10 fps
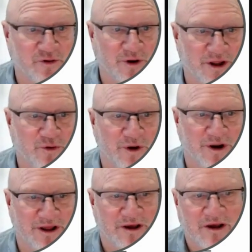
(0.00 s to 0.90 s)

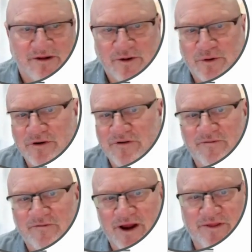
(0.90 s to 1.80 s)
2020. So I want to have
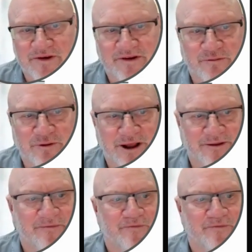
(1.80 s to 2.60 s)
read this one,